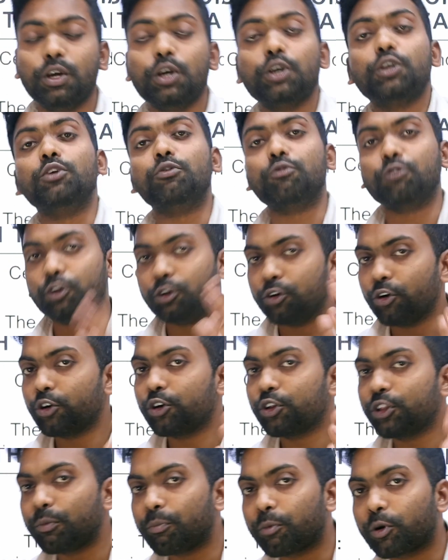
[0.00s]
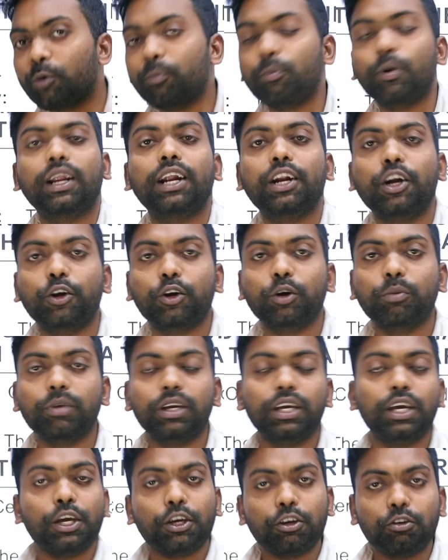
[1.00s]
If you don't know the proper
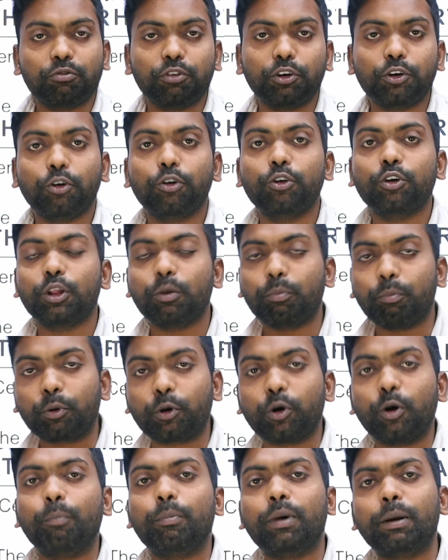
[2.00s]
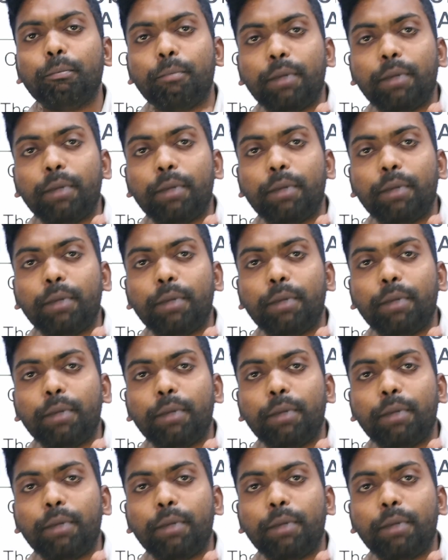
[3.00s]
anatomy, if you don't know the proper